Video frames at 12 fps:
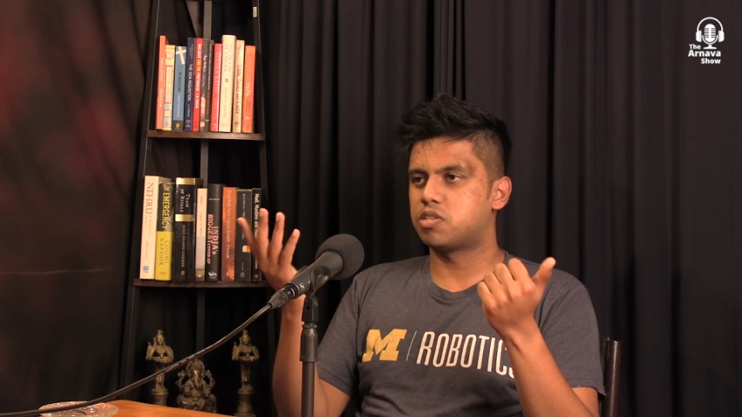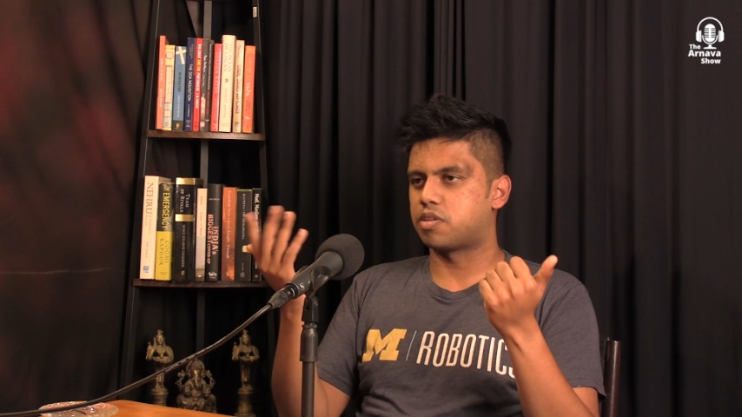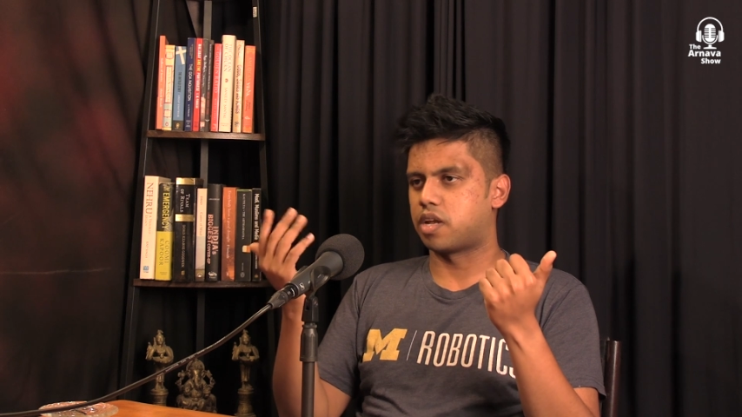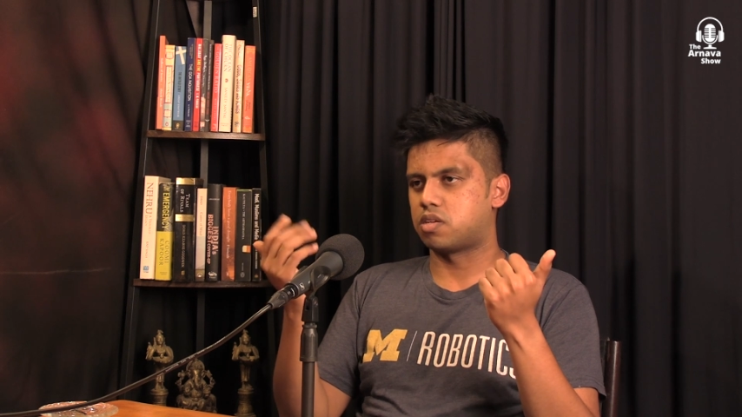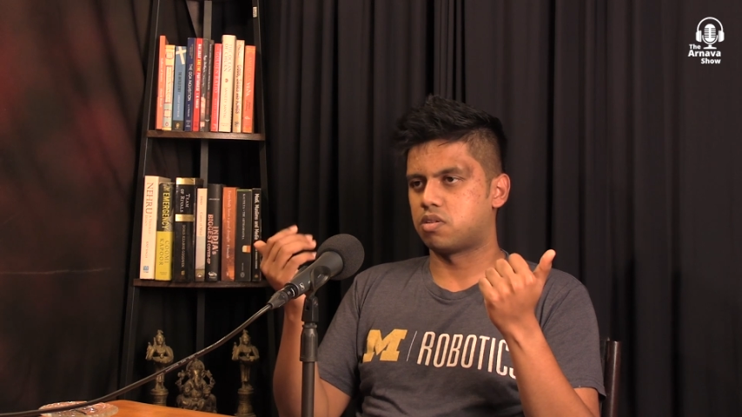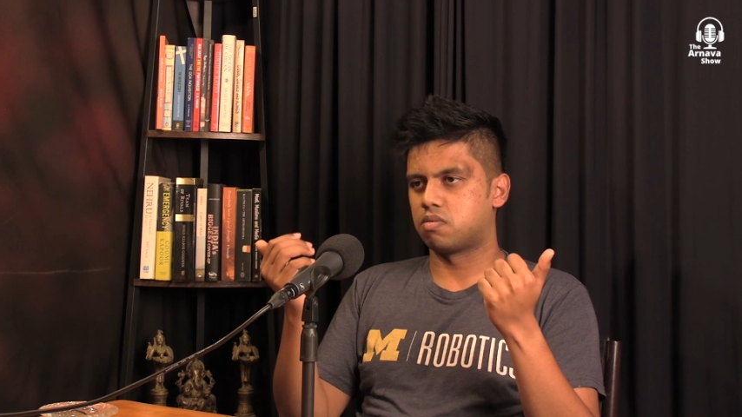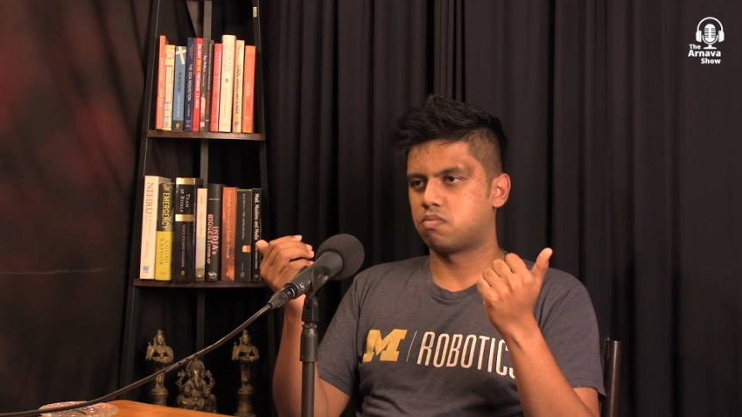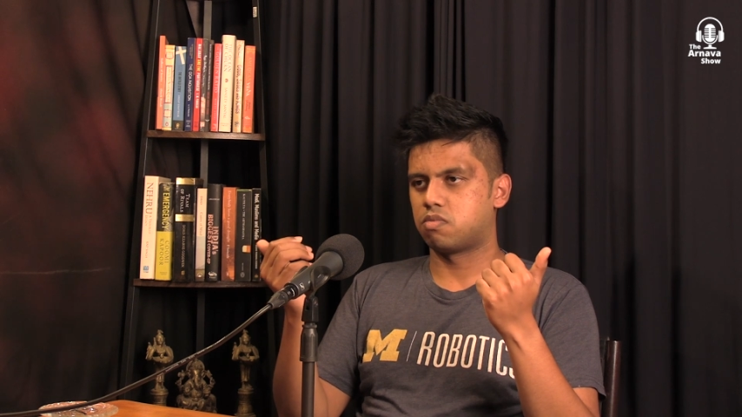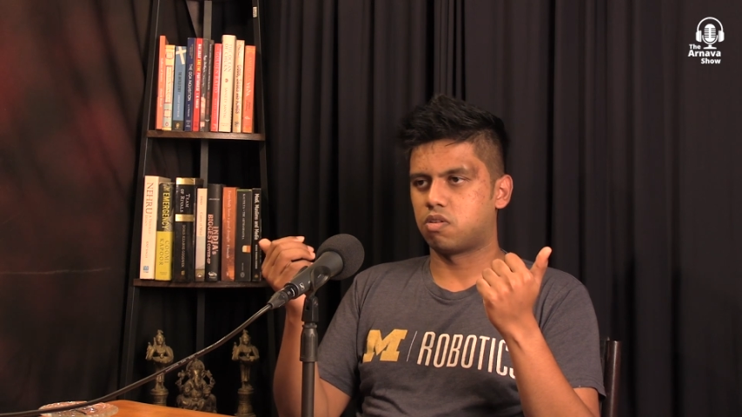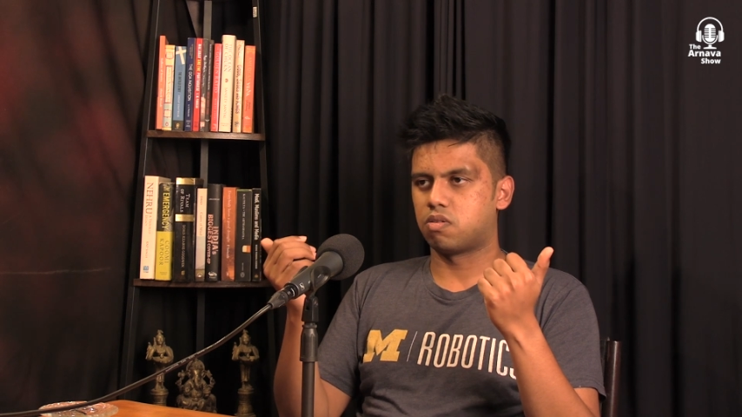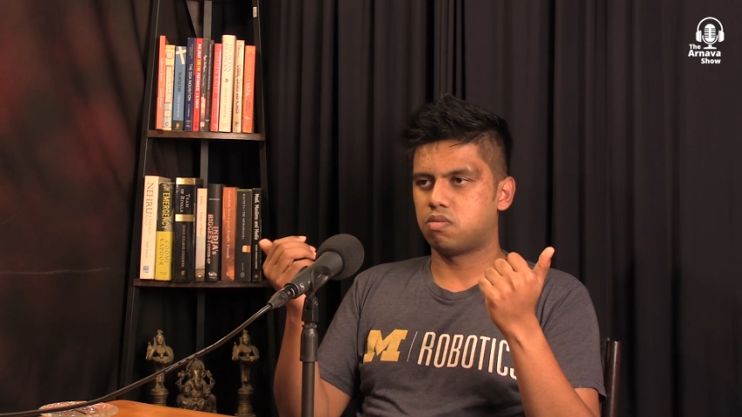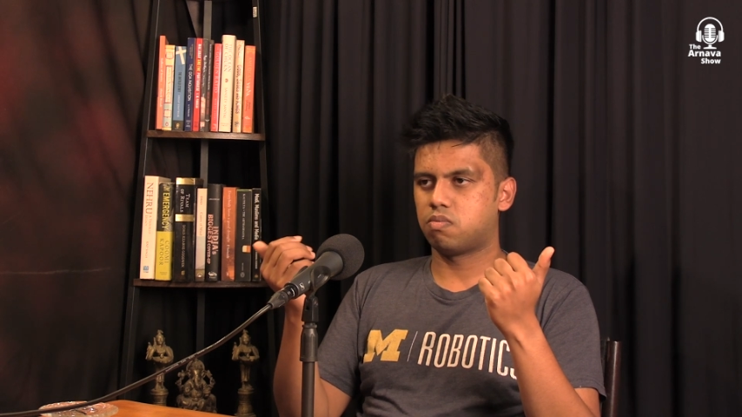detection,
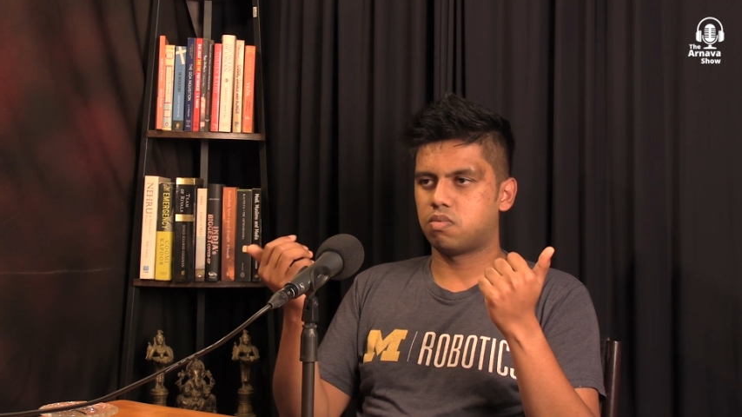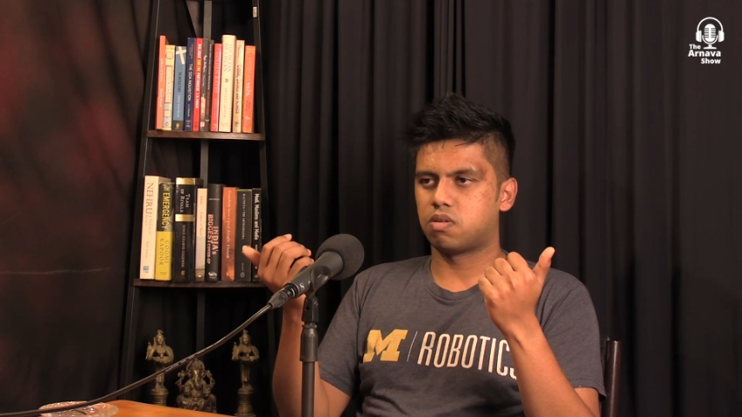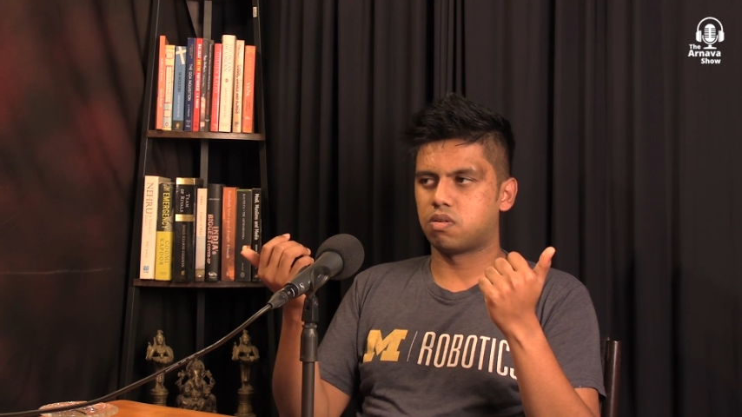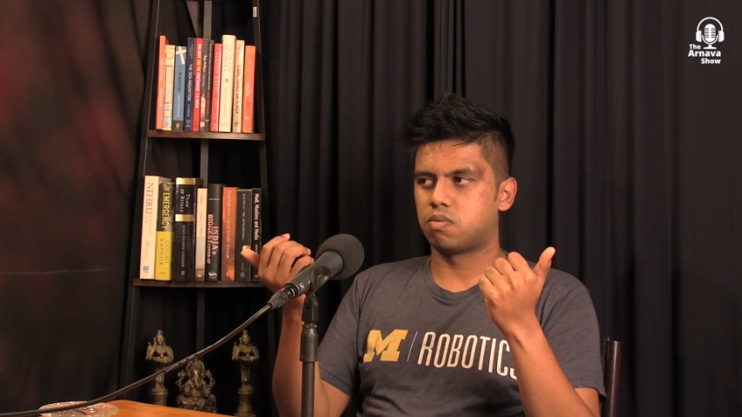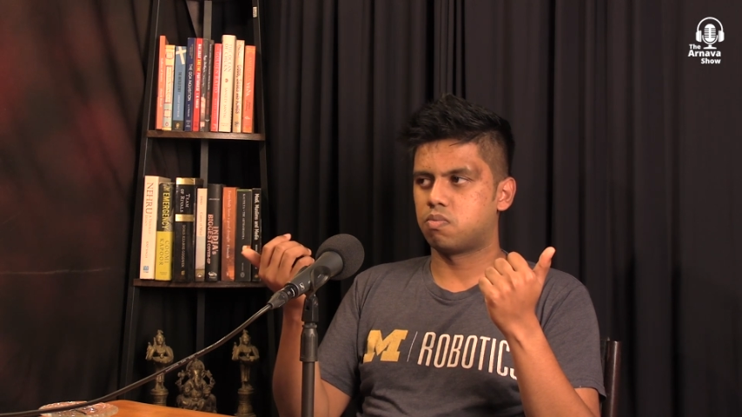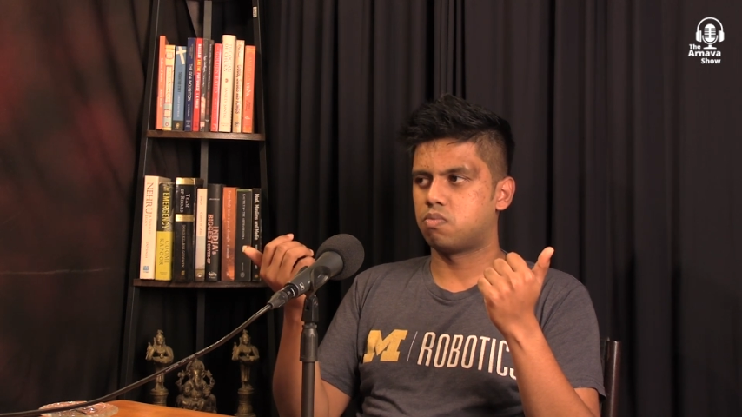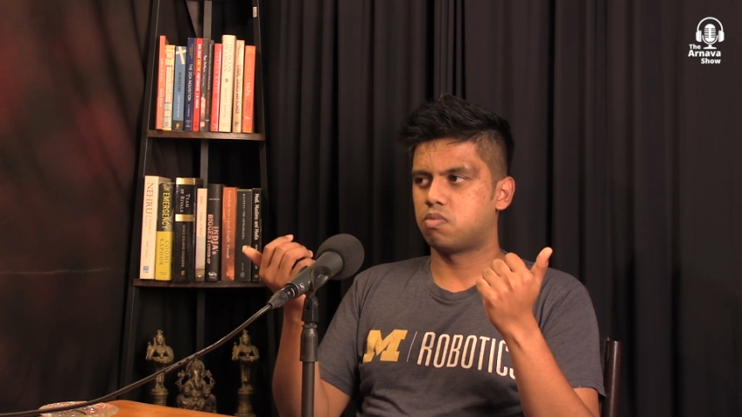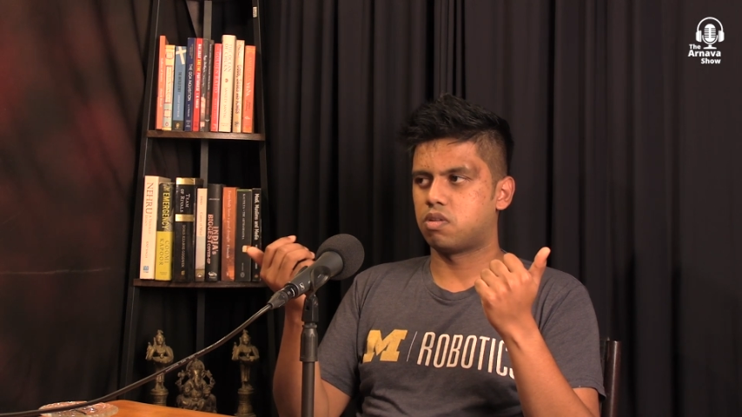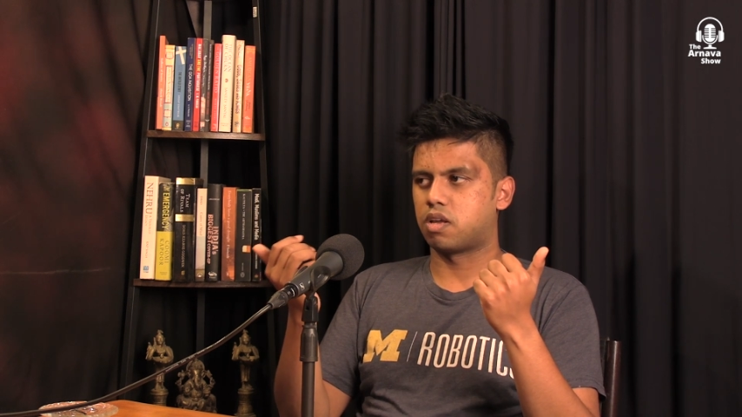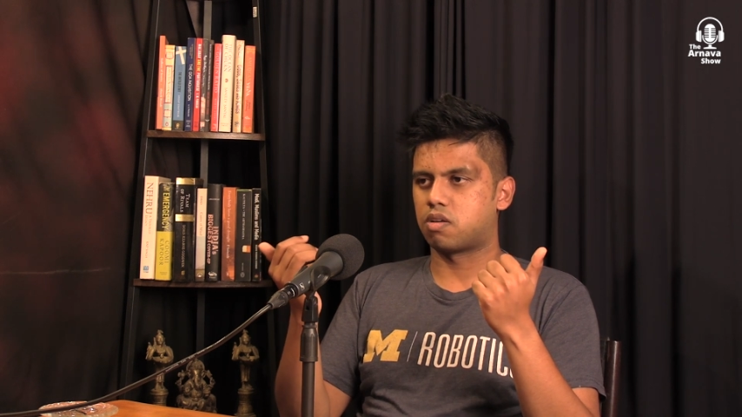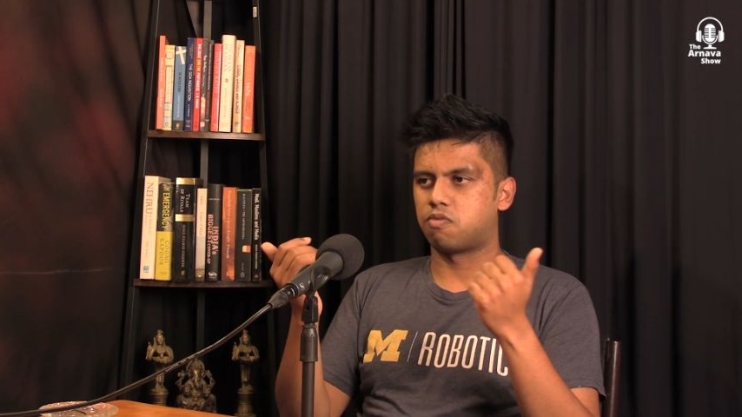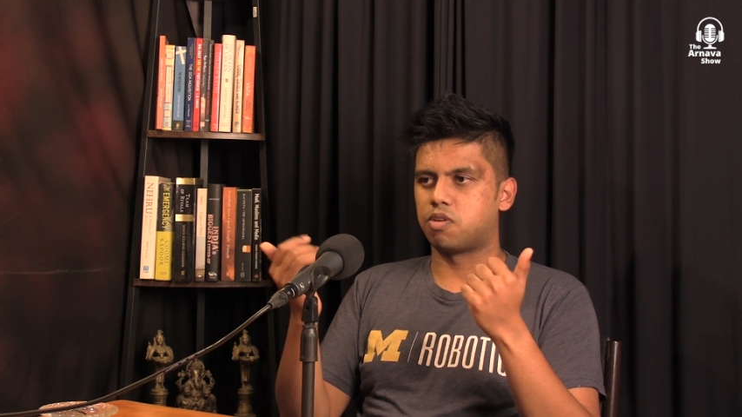
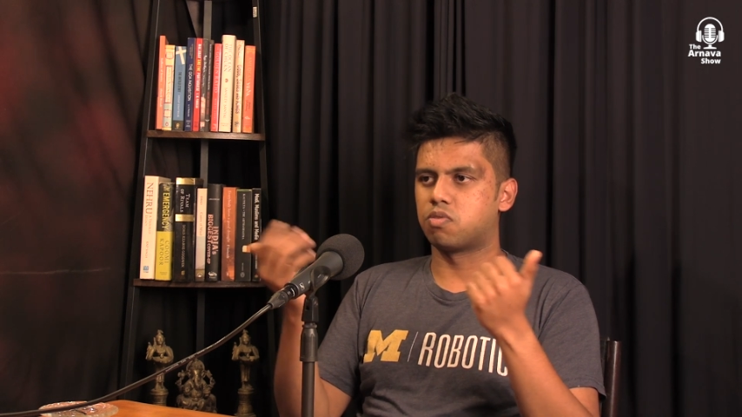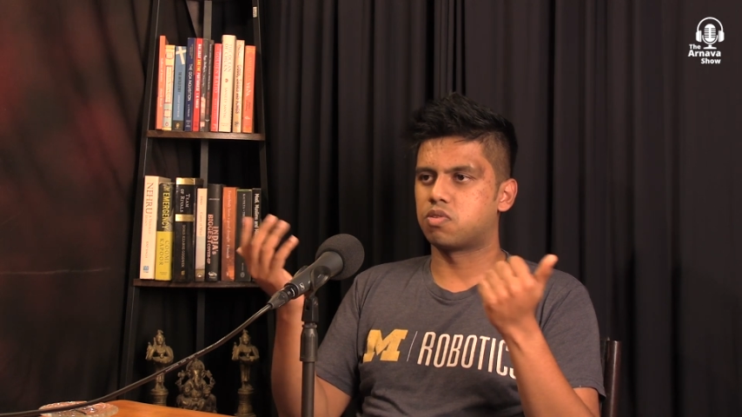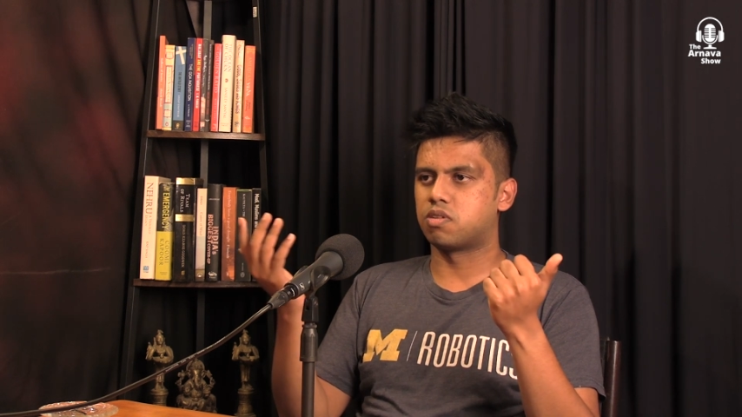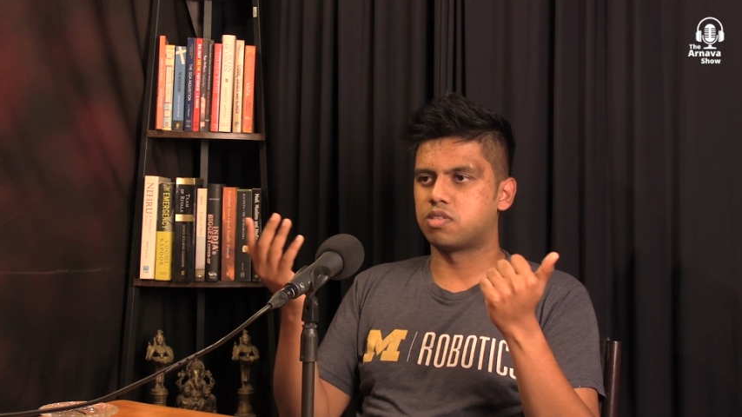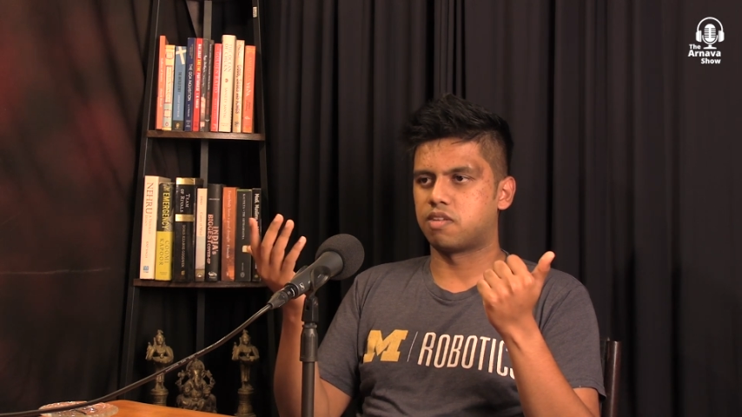like we use it in